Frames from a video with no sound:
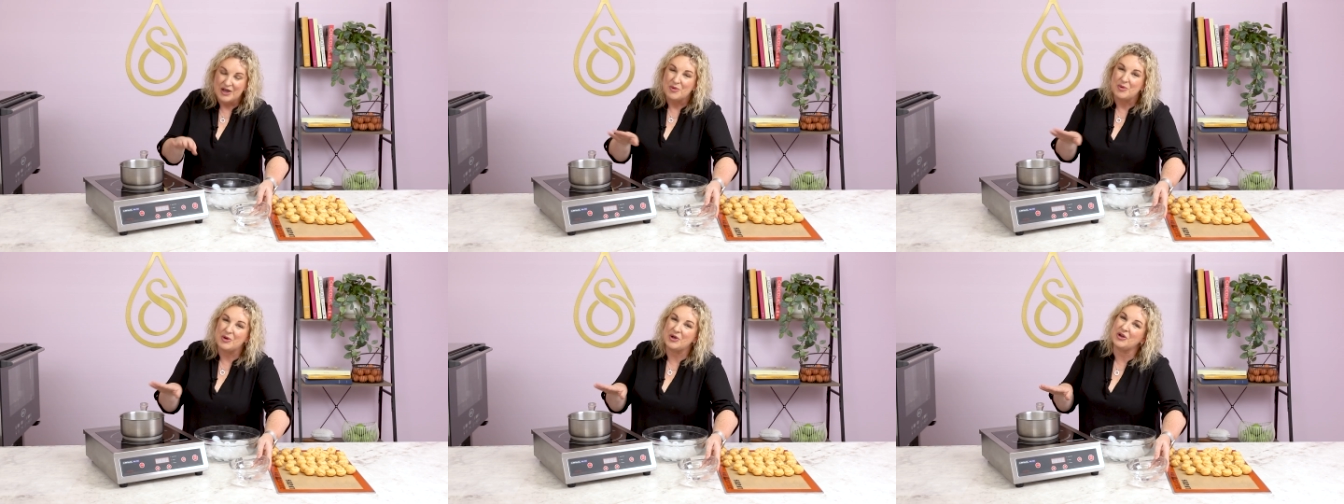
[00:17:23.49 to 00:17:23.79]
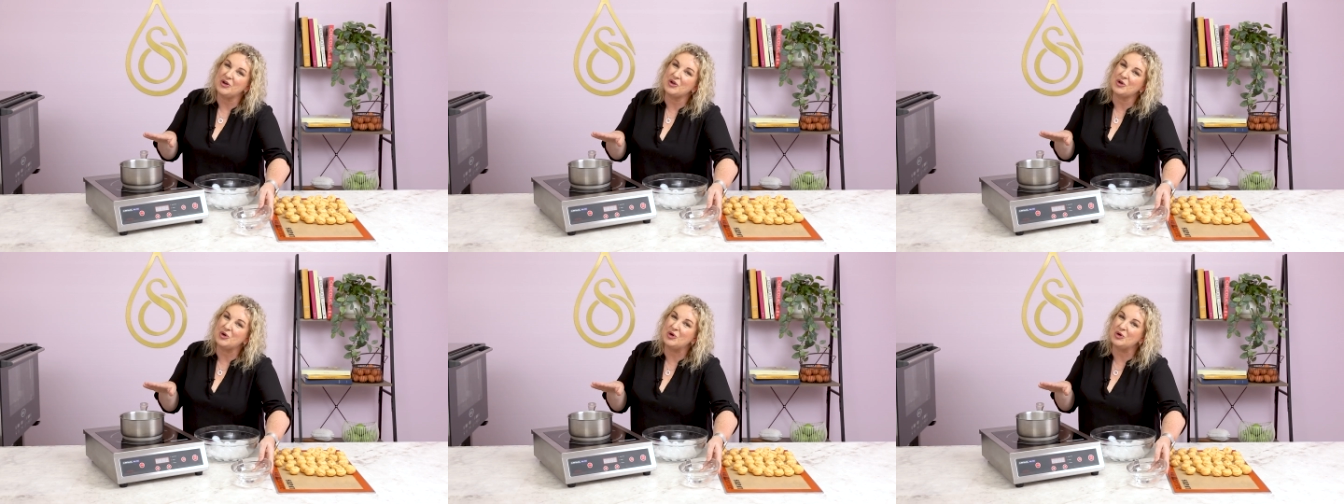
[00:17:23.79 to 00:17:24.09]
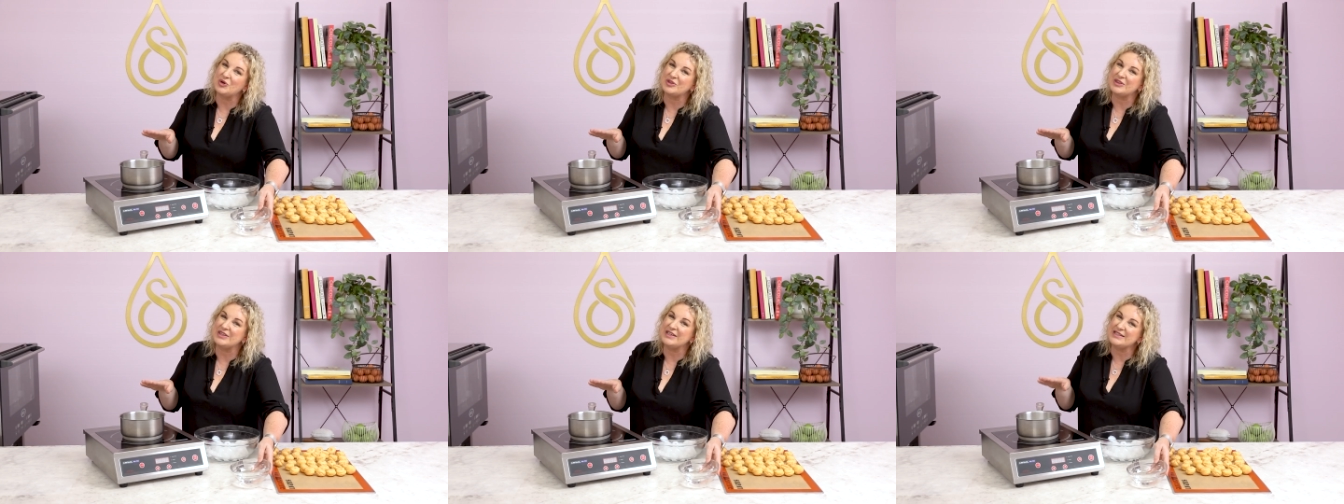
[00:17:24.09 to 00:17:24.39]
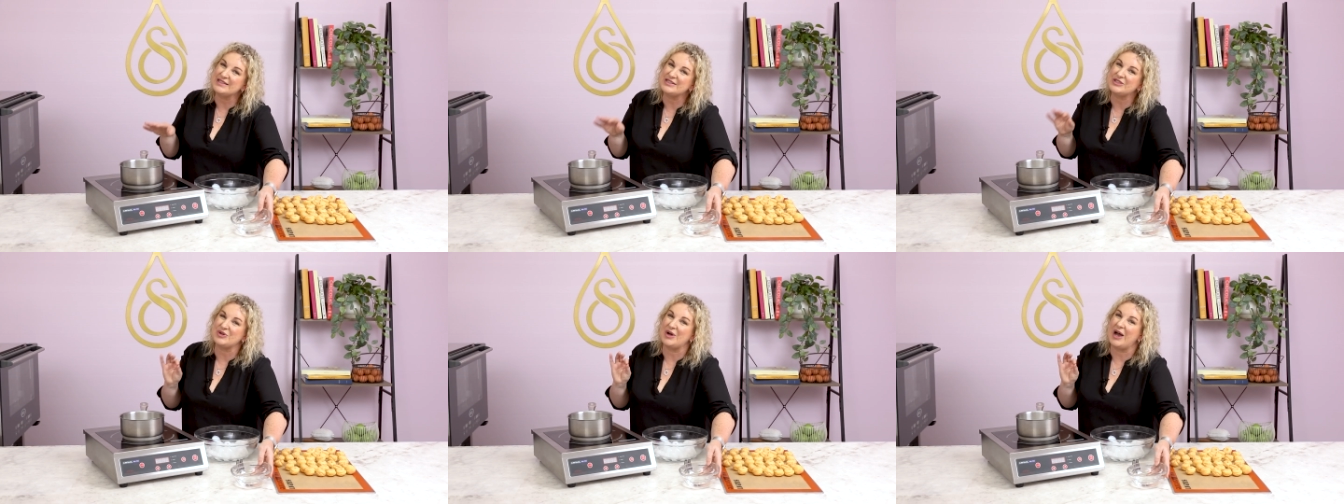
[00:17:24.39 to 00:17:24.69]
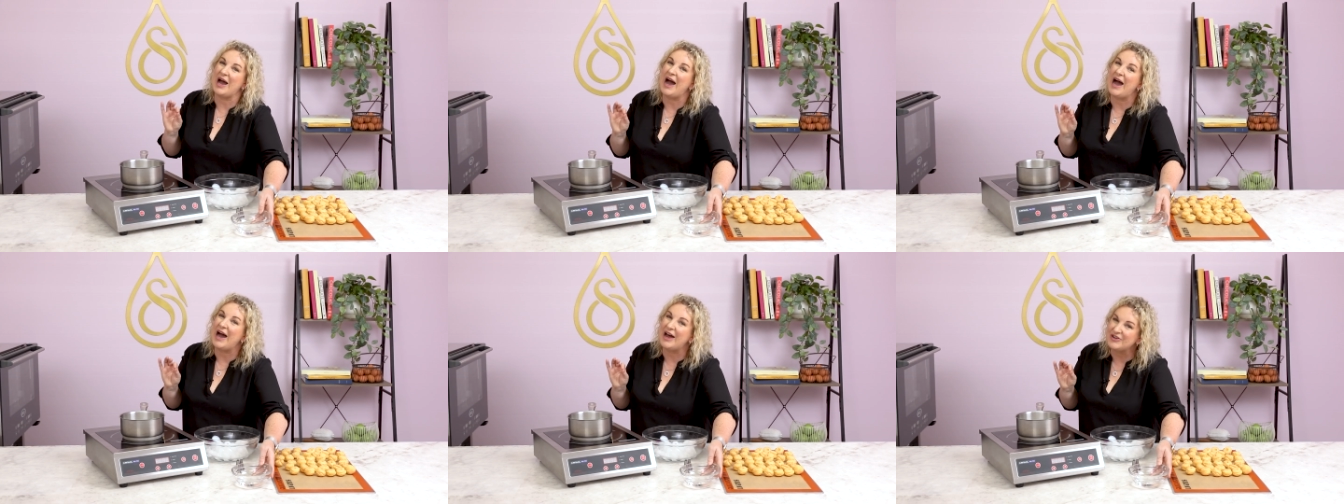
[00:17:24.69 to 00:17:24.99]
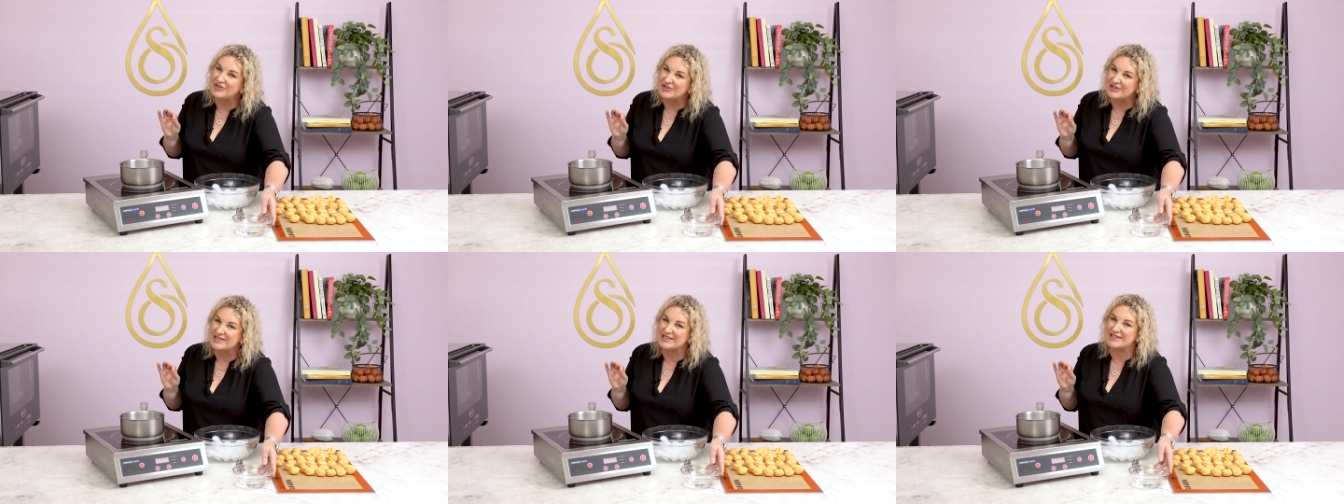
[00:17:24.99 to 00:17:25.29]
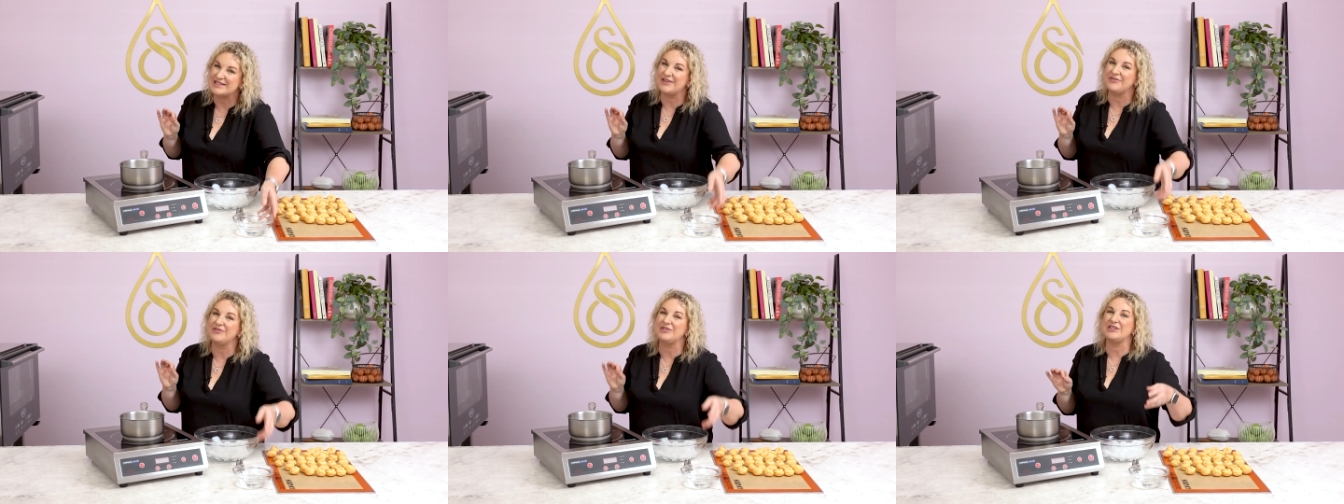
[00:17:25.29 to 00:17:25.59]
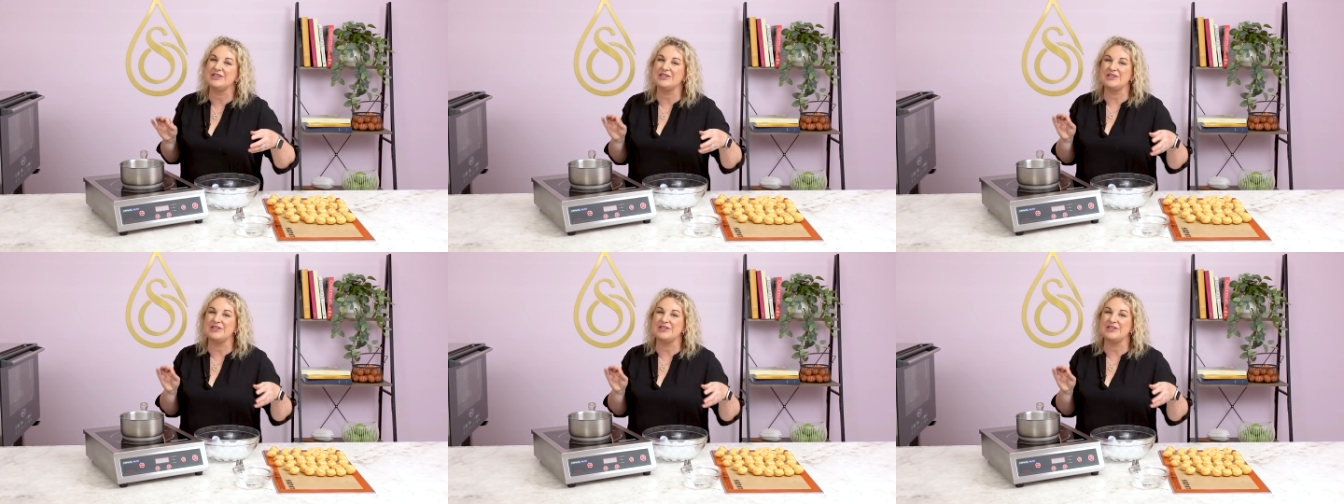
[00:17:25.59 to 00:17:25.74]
We're going to cook this to 170